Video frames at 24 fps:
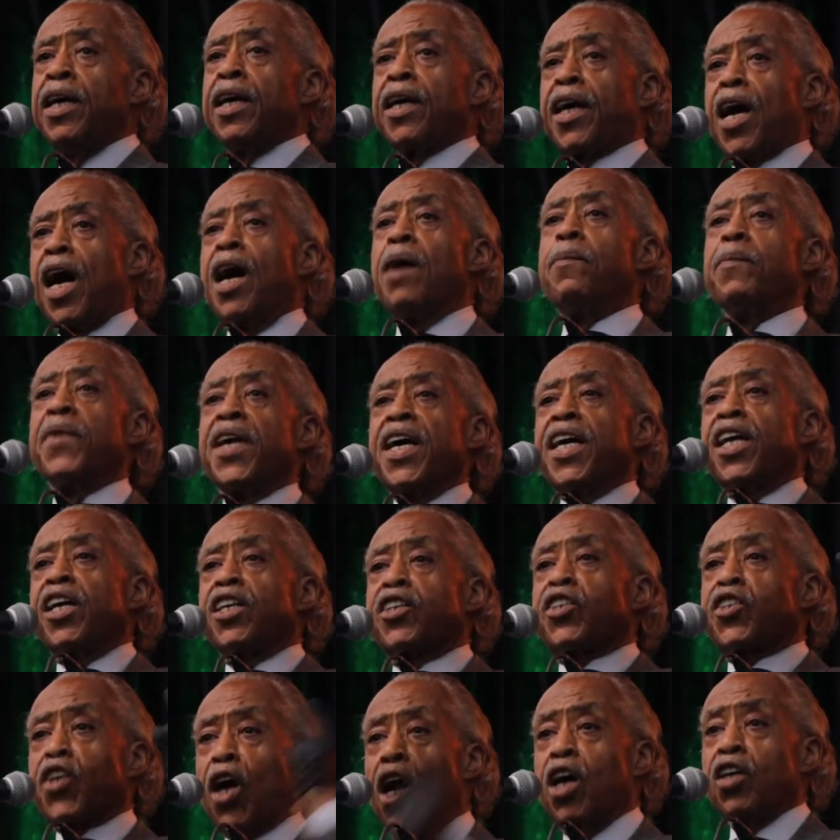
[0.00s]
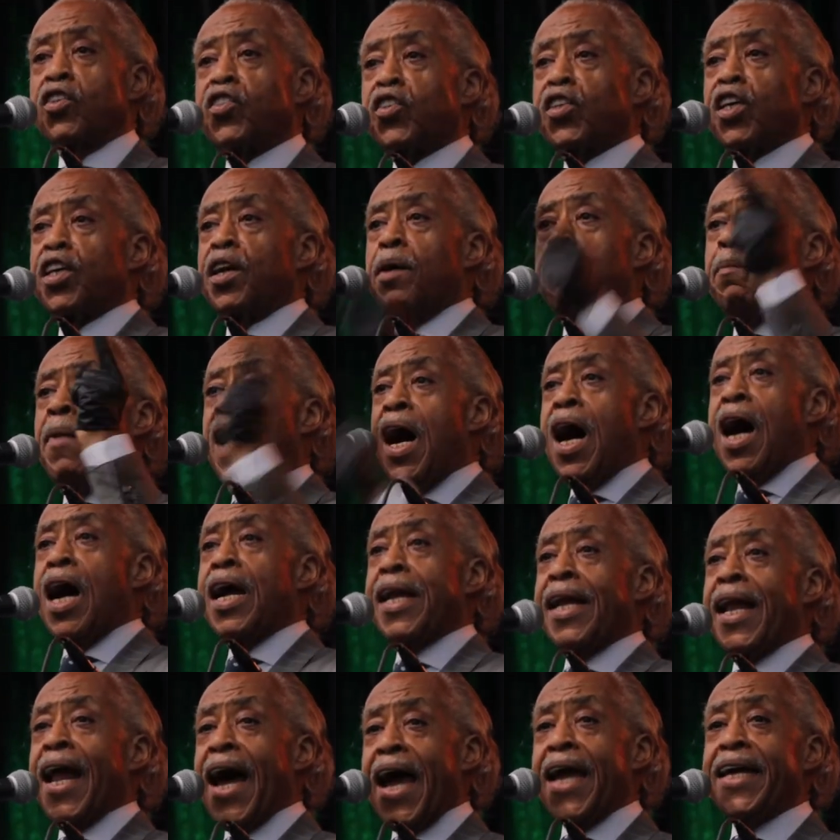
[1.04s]
Come here to Tulsa tomorrow
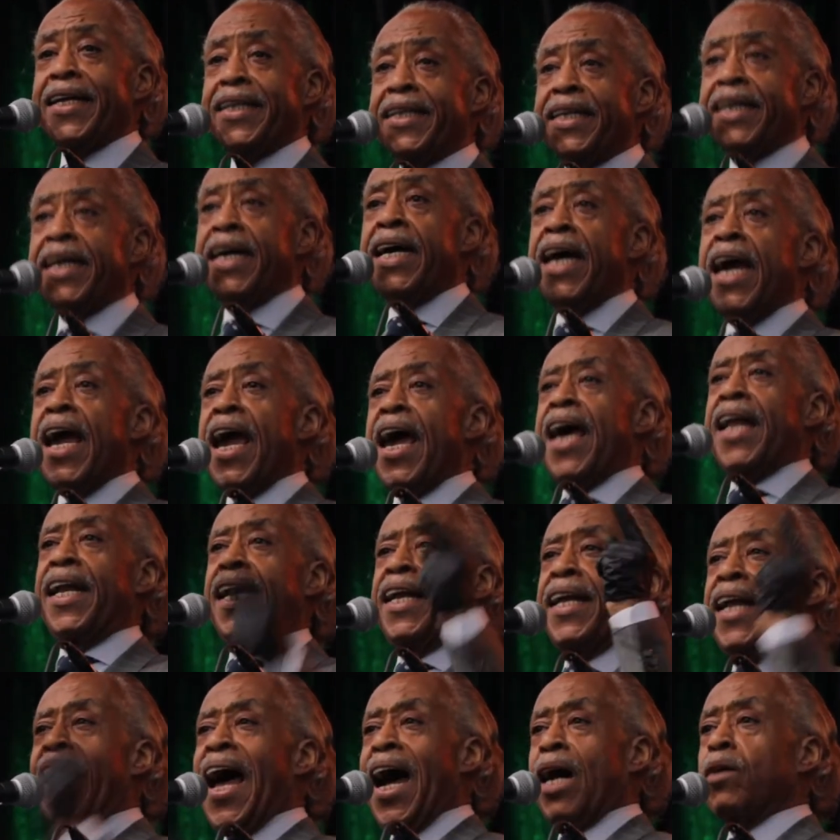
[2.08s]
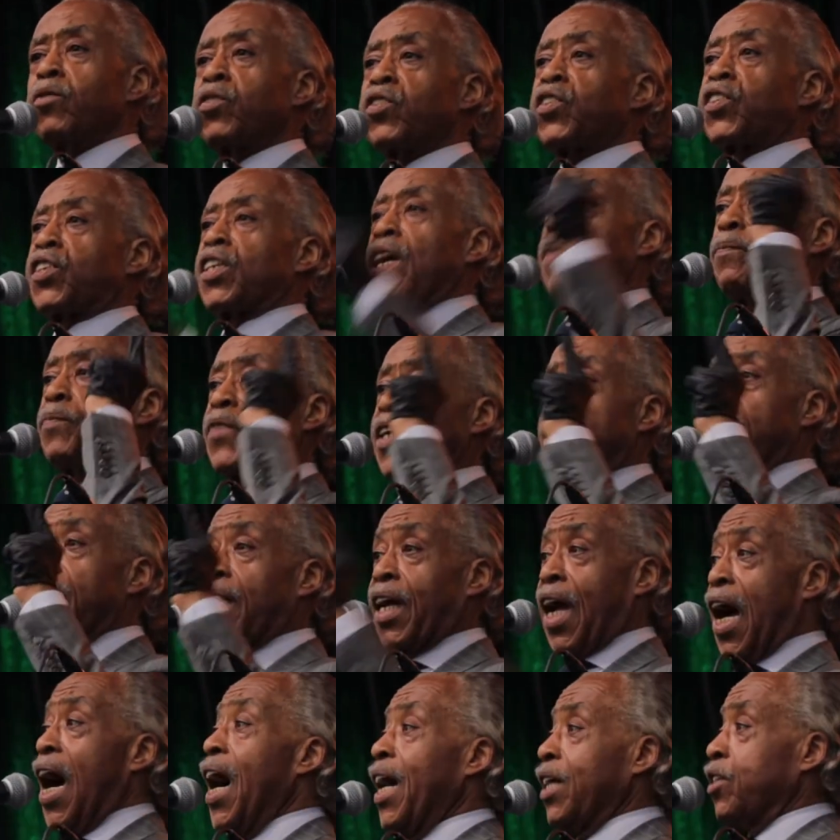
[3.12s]
night and announce something
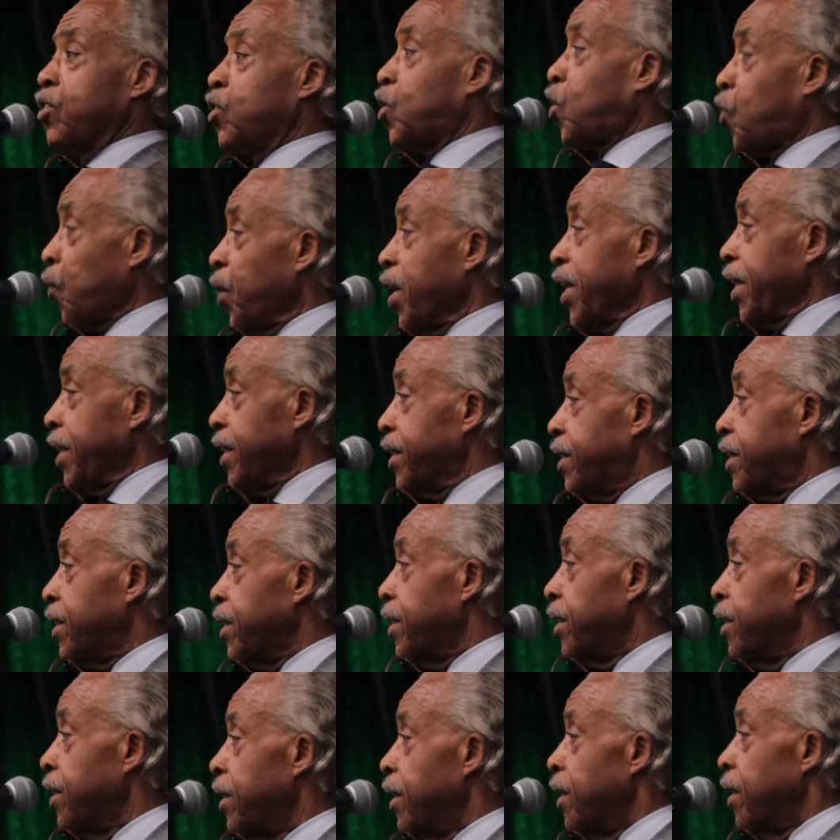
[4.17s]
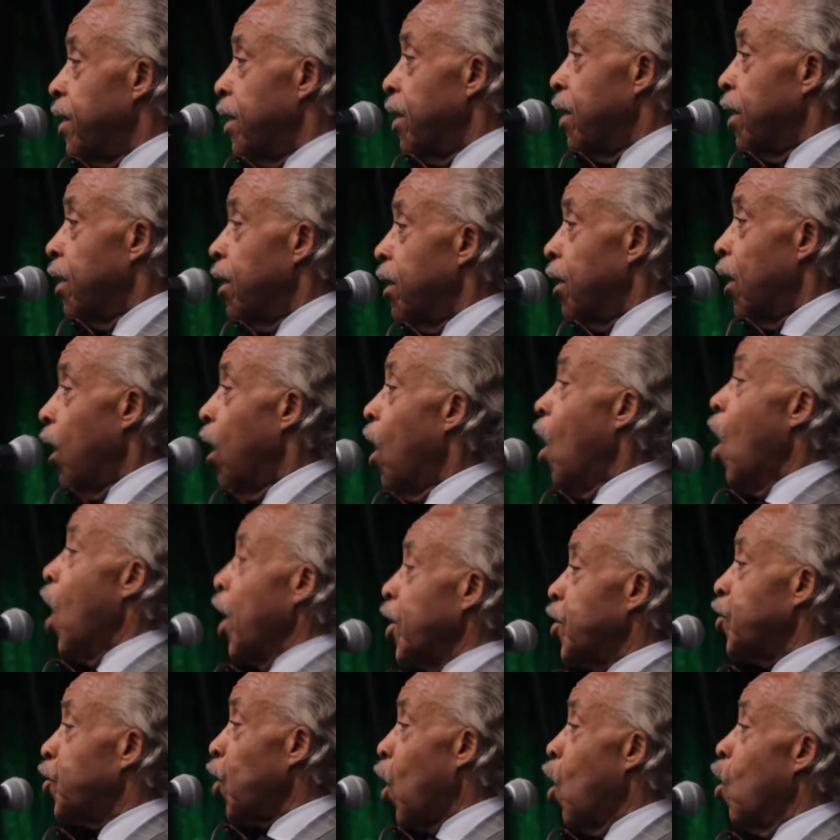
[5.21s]
concrete, or
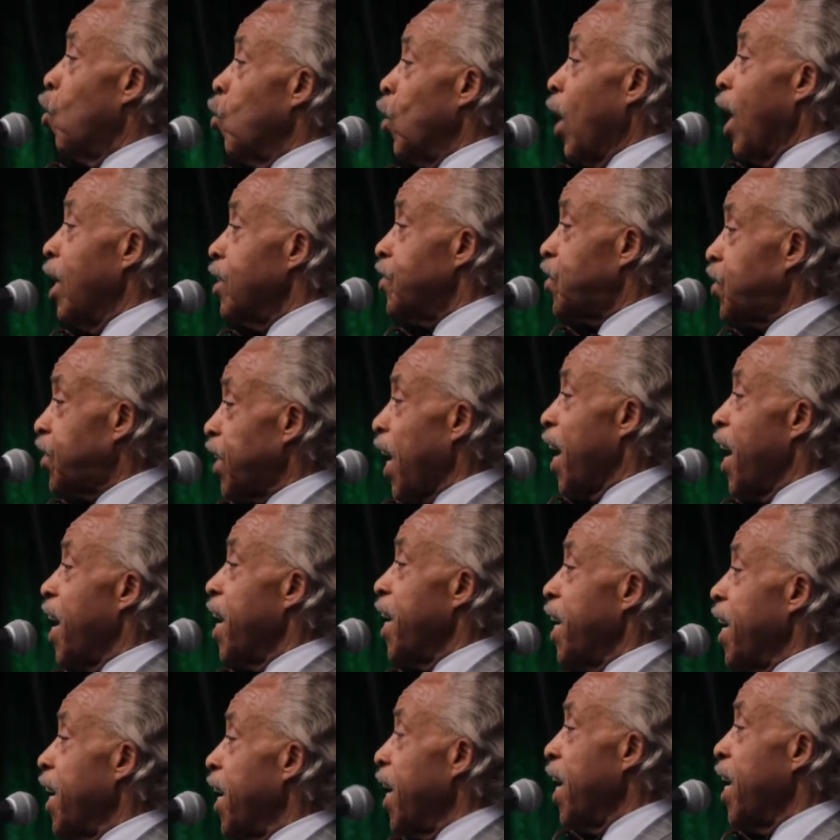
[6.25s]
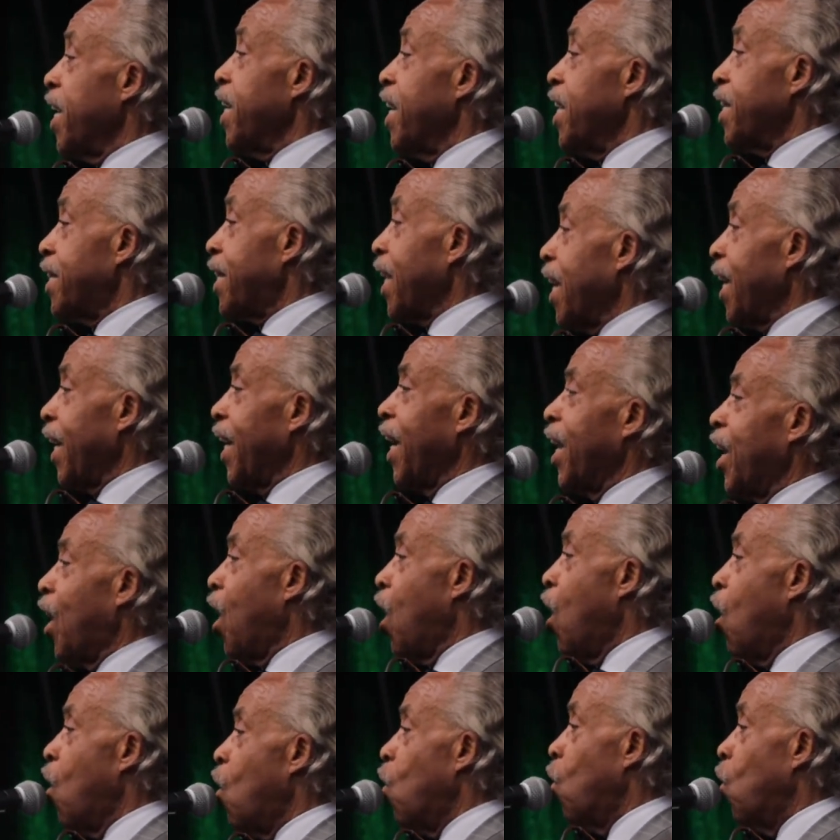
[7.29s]
don't say anything at
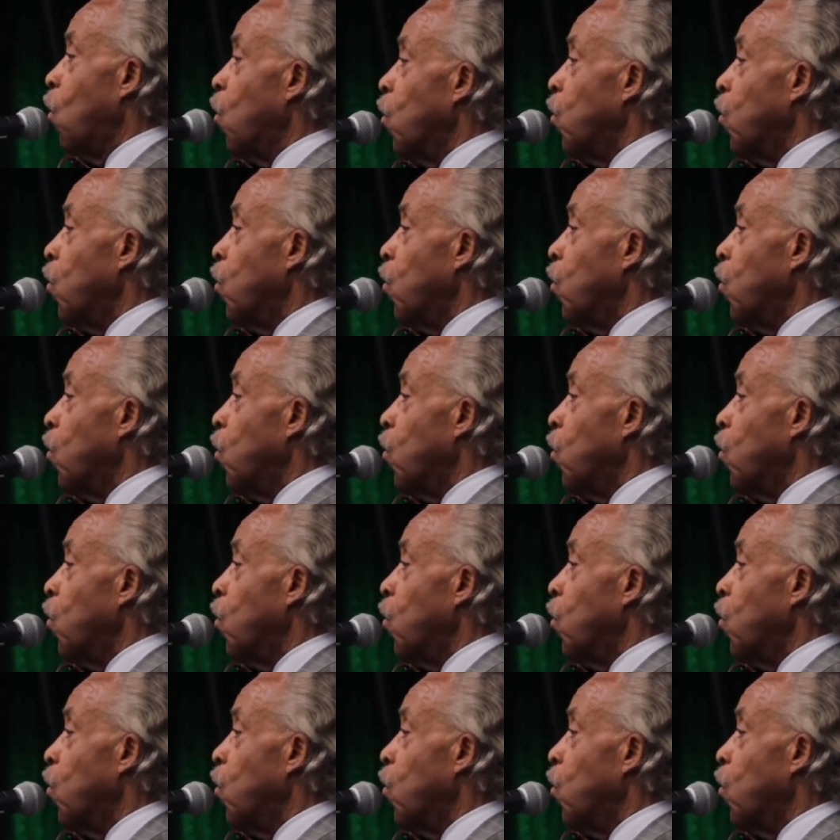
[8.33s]
all.